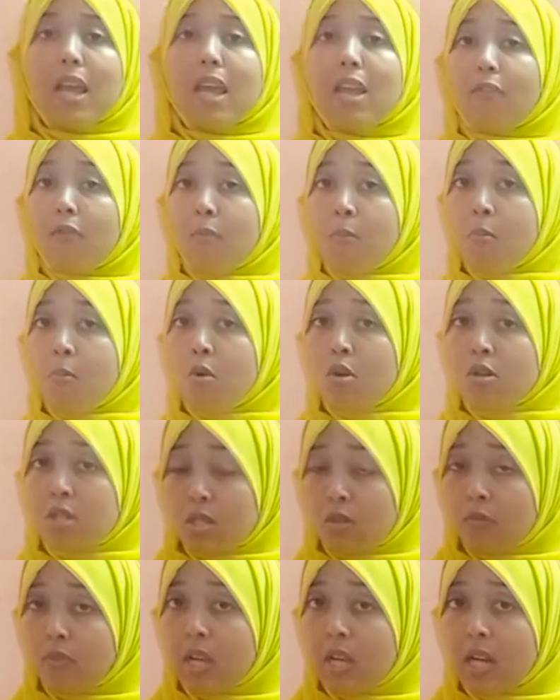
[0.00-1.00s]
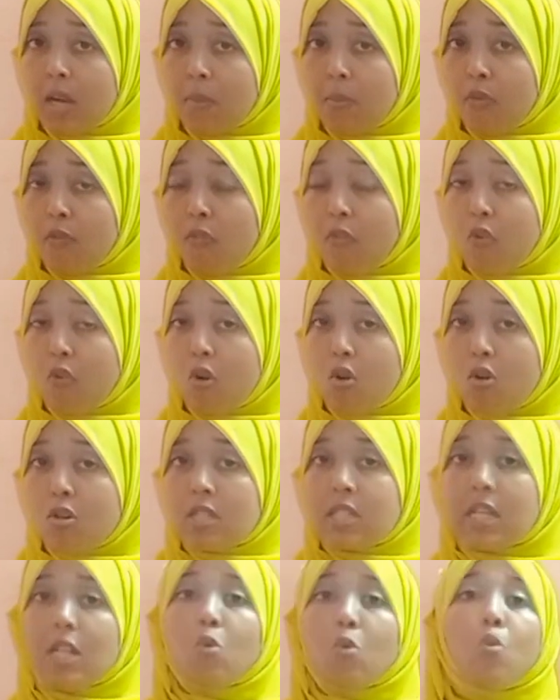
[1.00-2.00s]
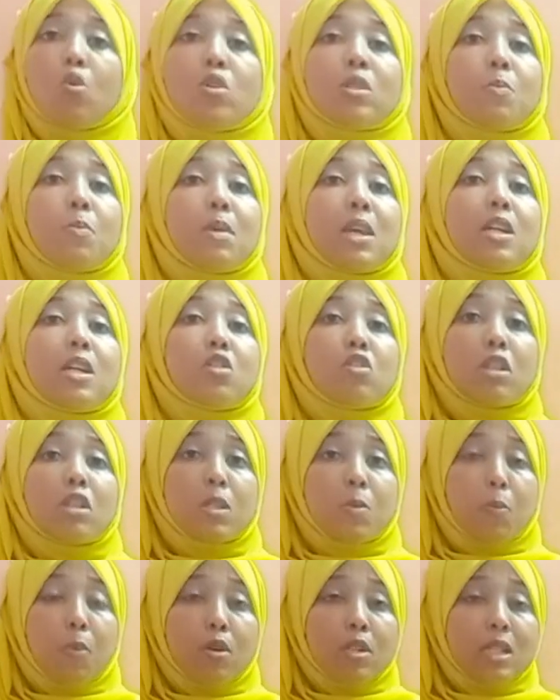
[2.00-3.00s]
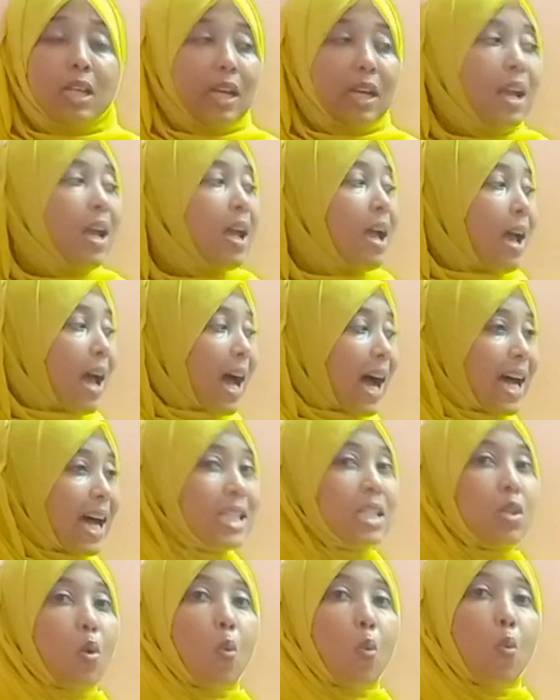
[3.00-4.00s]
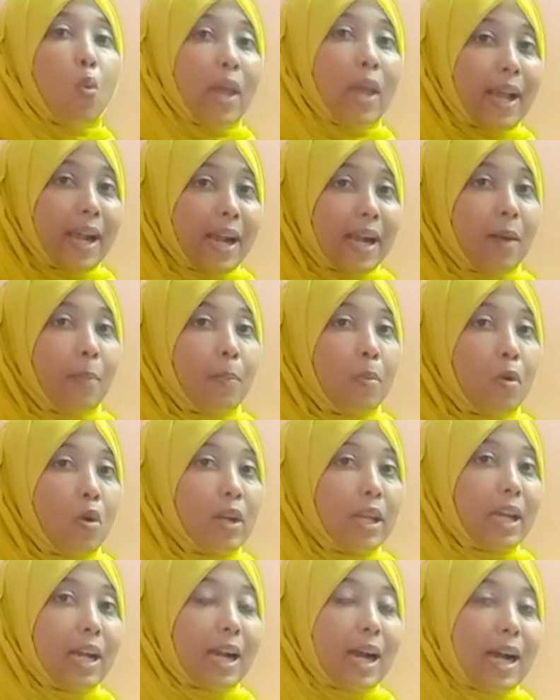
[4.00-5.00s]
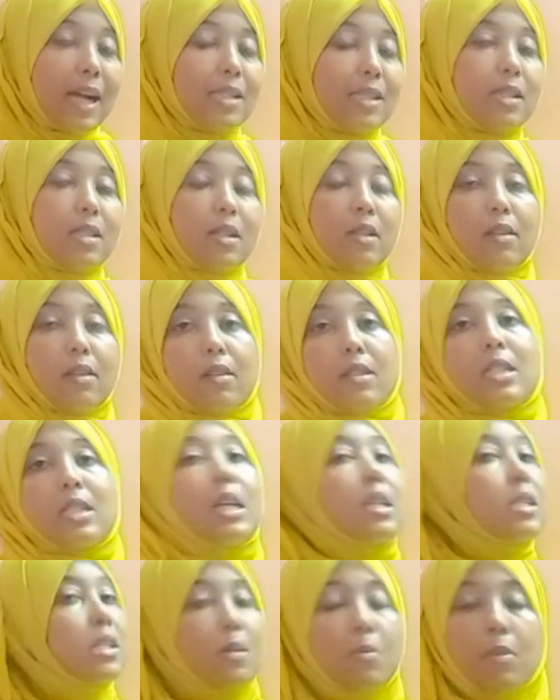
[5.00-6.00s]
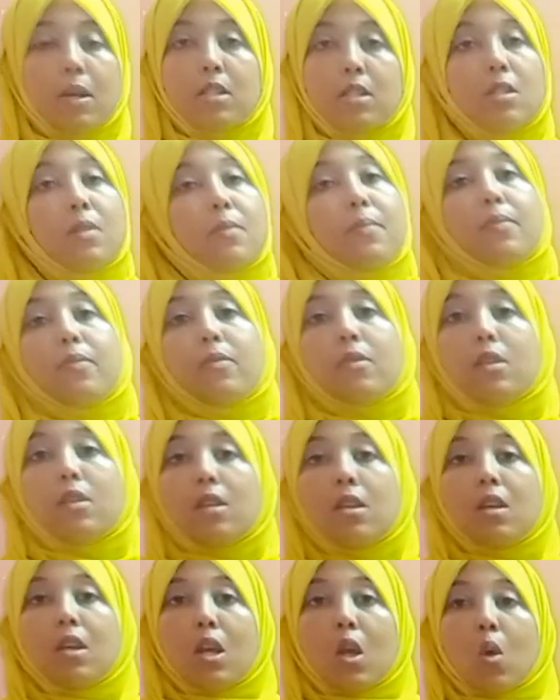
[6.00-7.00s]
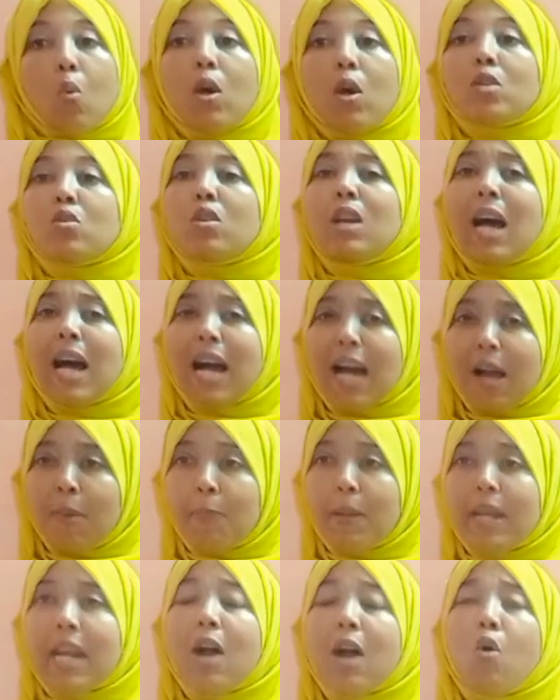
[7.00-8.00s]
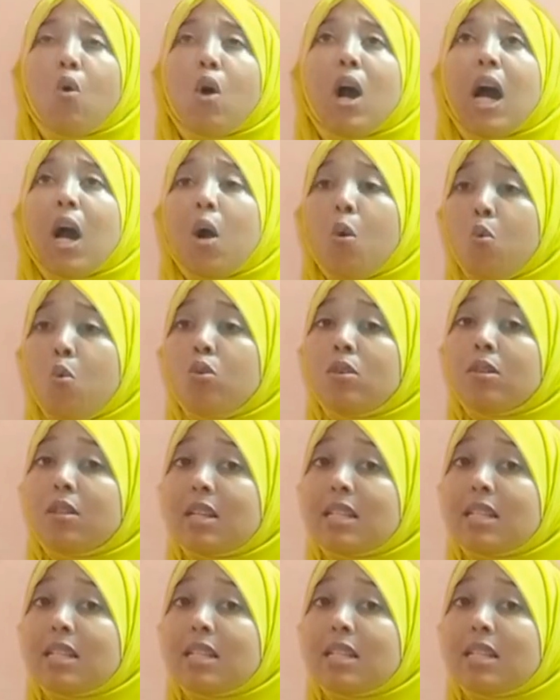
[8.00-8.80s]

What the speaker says: if most of the carbon 4 oxide was being transported as weak carbonic acid. Just imagine. What will happen, or how will